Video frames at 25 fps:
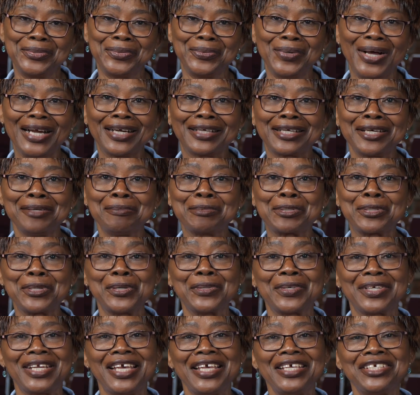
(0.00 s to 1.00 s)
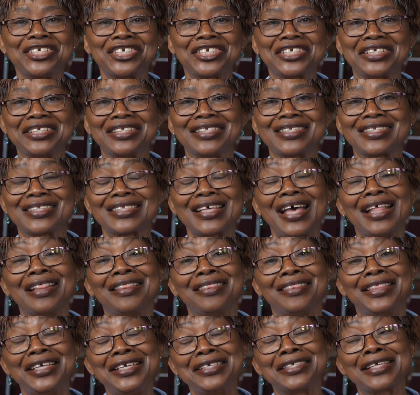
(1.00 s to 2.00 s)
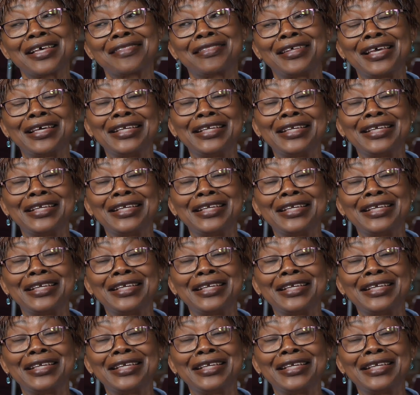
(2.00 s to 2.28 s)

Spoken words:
Welcome to All Nations, and these are the